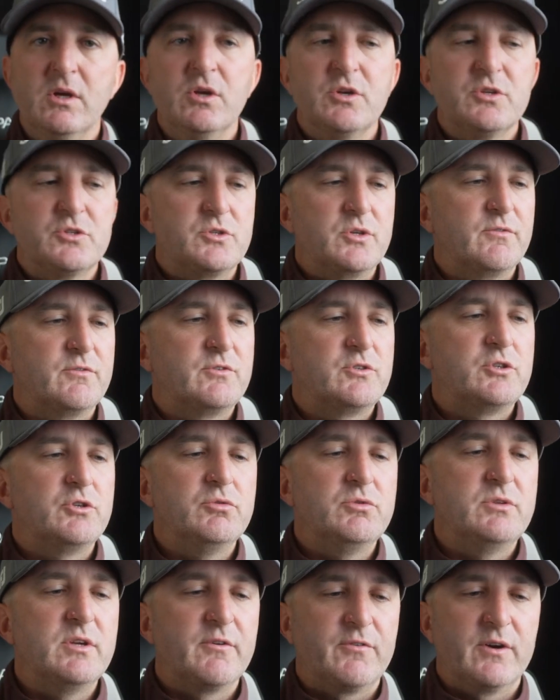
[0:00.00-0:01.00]
So you have two
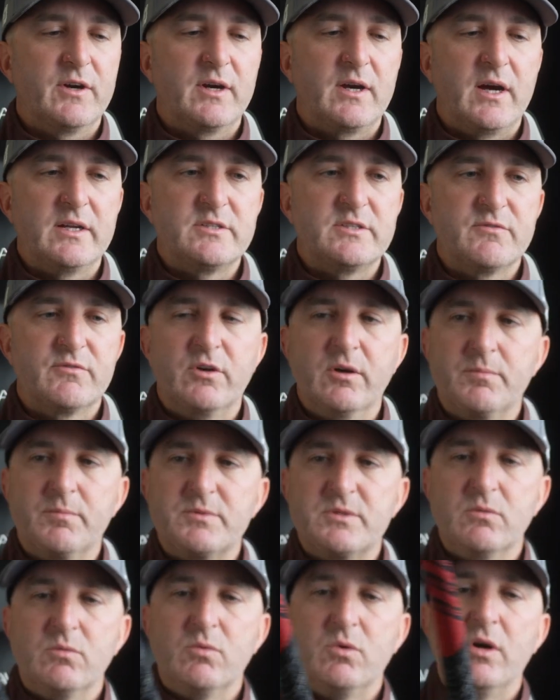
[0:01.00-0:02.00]
different kinds of
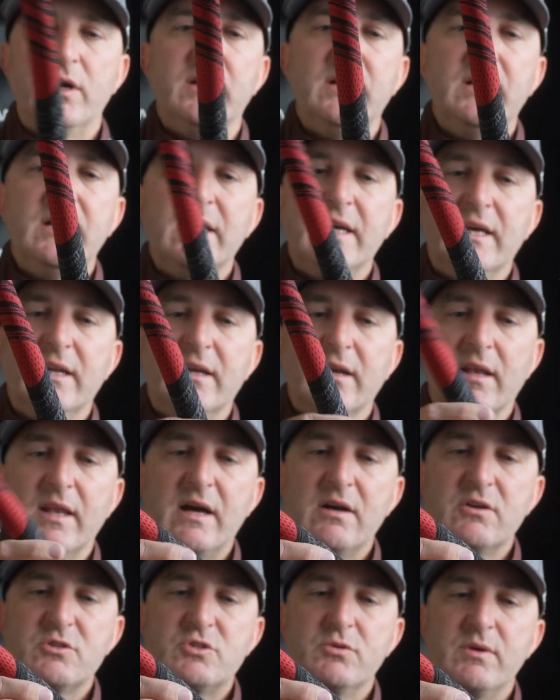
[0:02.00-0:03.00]
grips in one. It
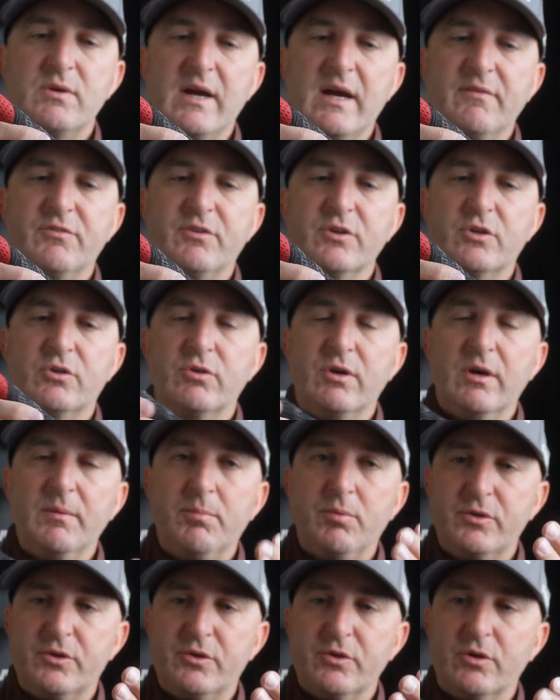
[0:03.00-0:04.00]
allows you to have the
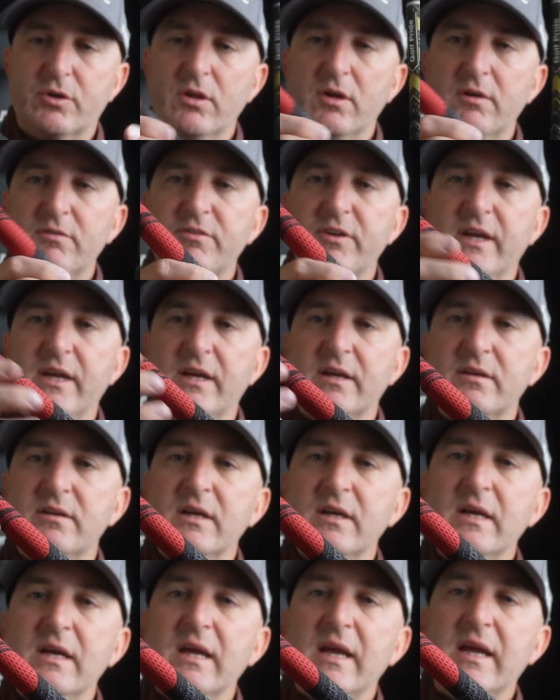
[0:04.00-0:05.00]
grip with your glove hand
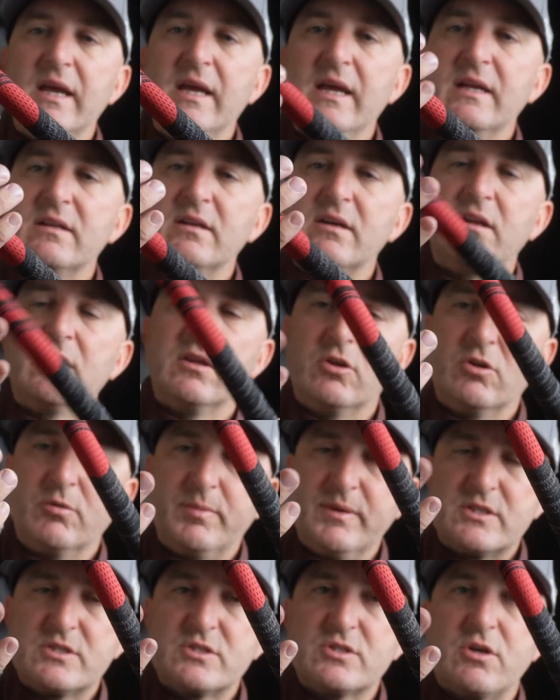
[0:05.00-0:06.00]
and a little
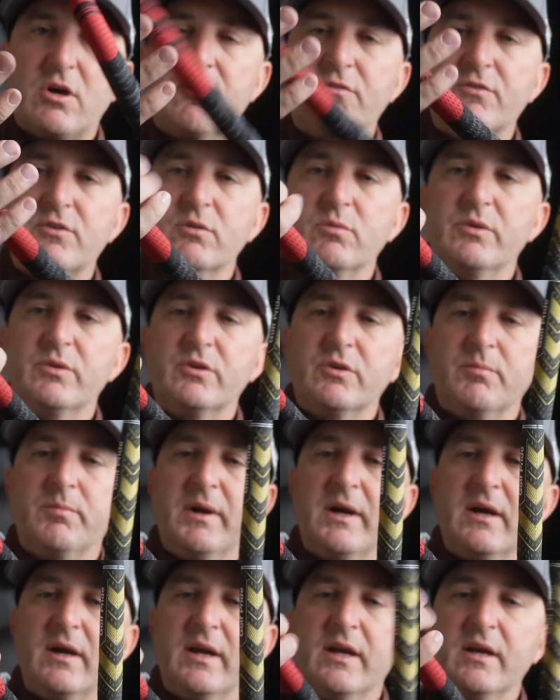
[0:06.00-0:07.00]
bit softer with your
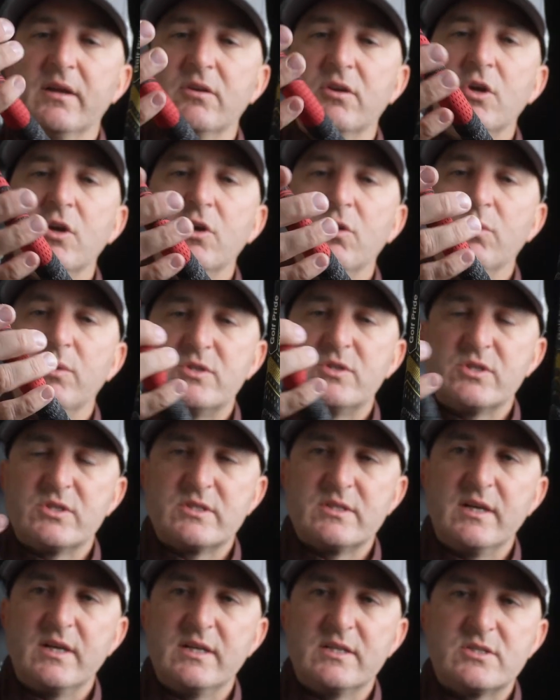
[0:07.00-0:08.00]
bare hand, which is
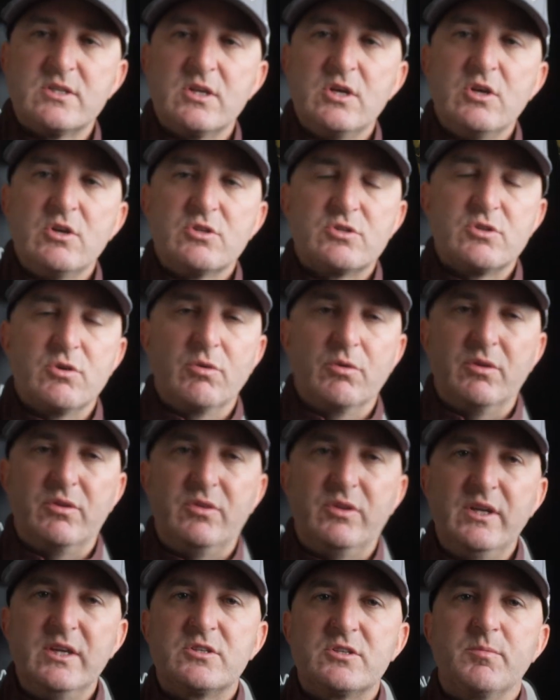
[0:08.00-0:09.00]
nice. So
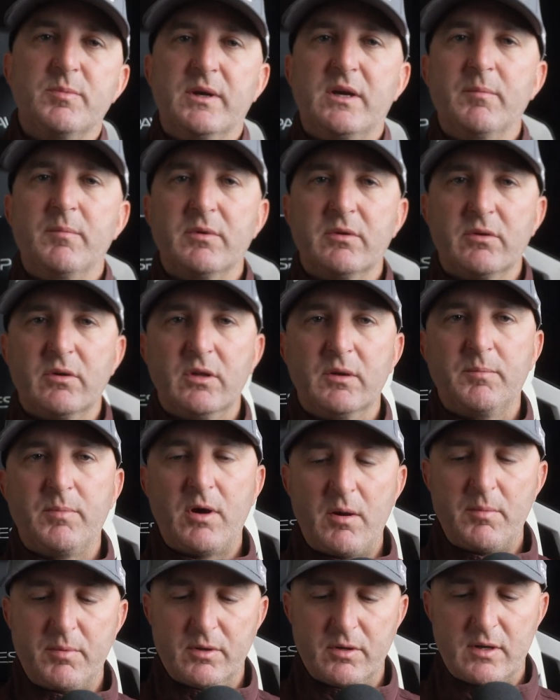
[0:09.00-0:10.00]
these are becoming really
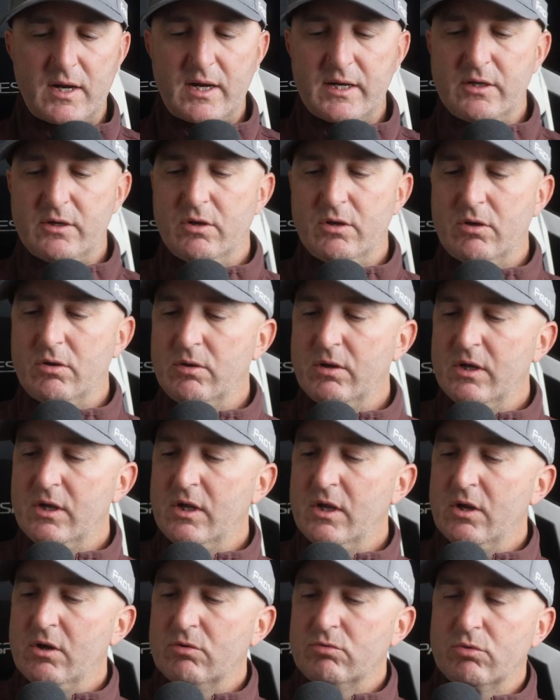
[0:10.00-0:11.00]
popular. I know
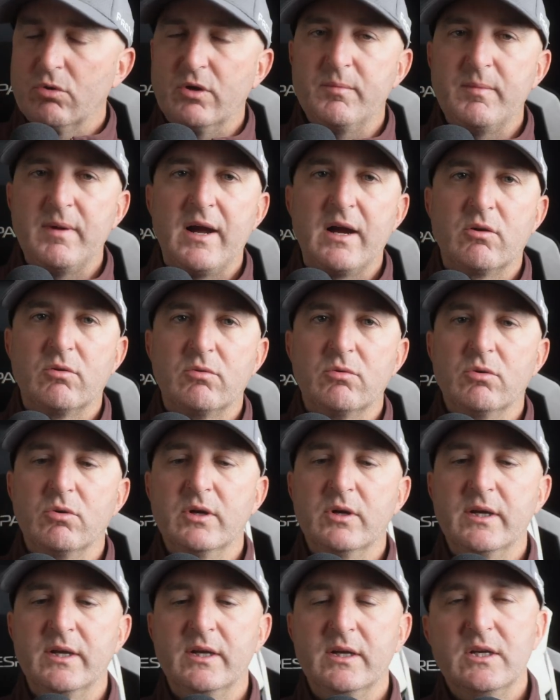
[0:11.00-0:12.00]
Rory
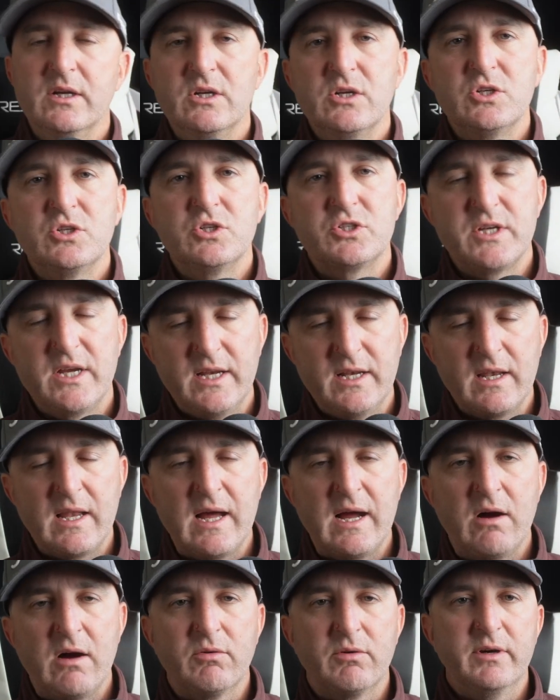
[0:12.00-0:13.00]
McIlroy, Shane
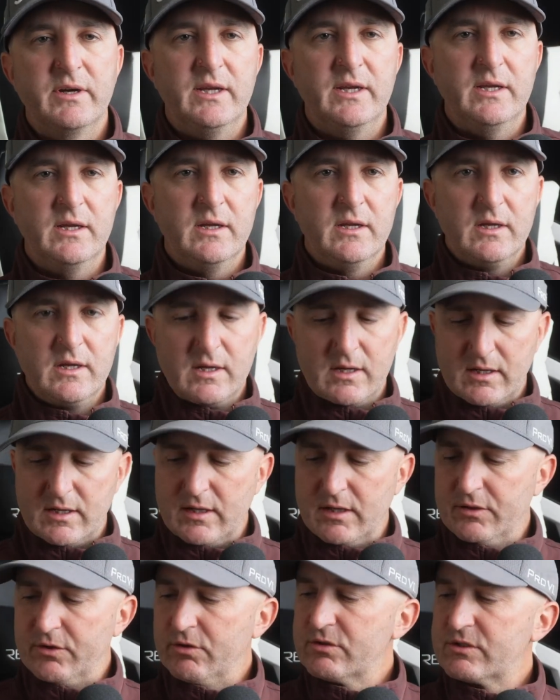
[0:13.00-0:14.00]
Lowry,
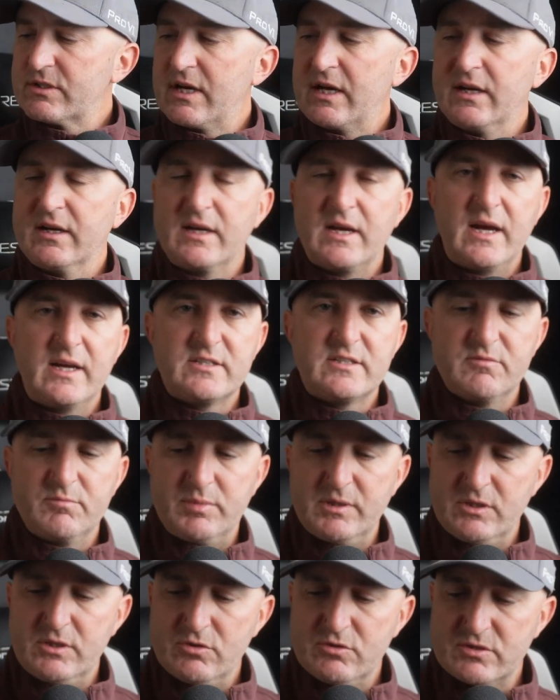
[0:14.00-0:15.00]
those kind of guys have
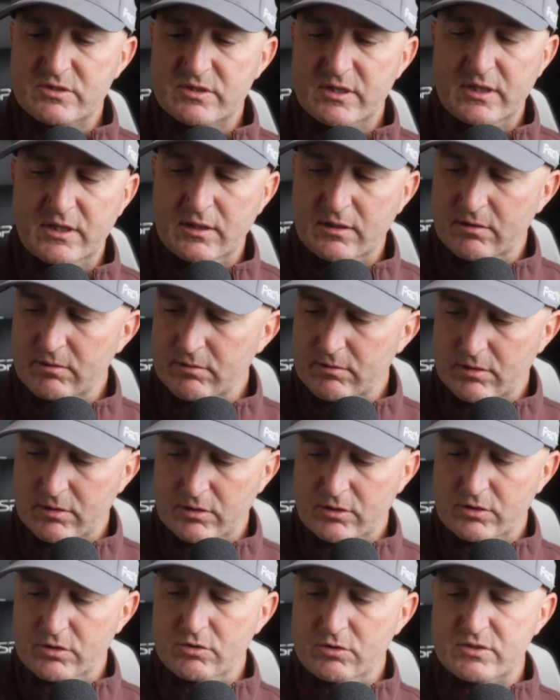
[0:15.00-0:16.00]
been using
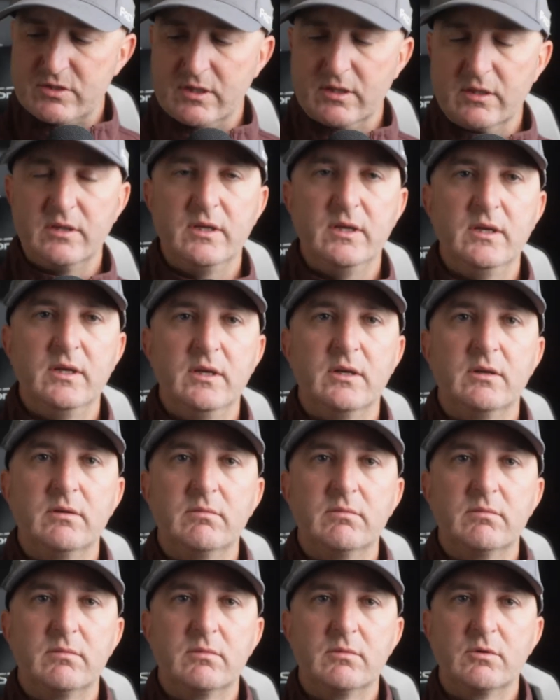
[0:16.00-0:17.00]
the
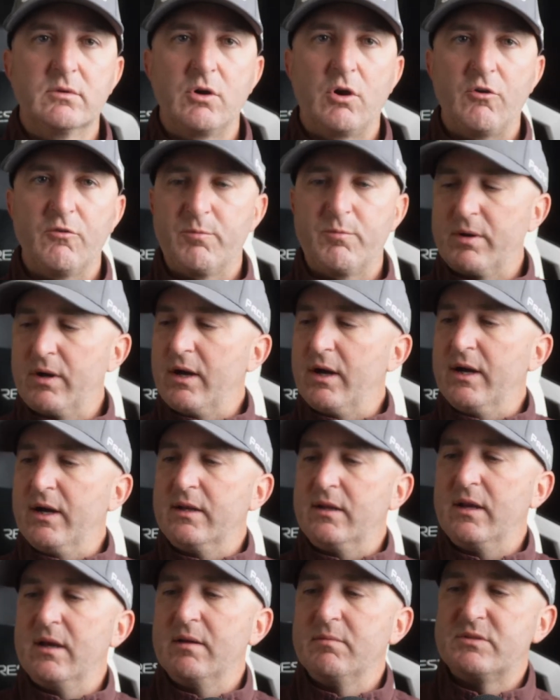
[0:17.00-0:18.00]
Golf
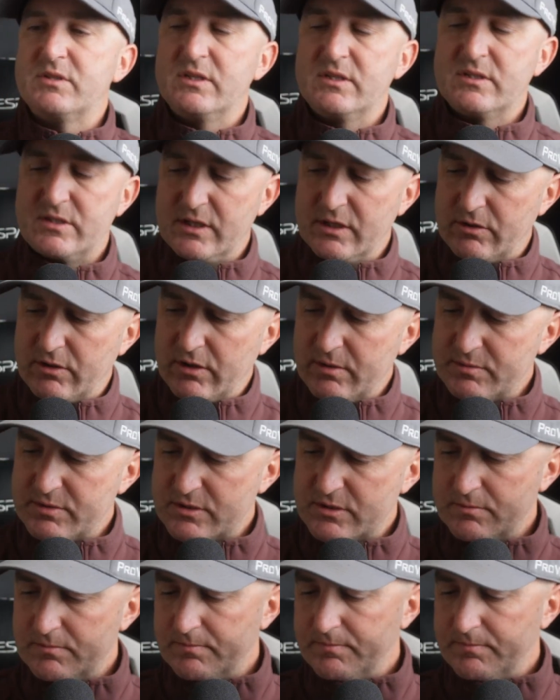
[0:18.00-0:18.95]
Pride MCC grips.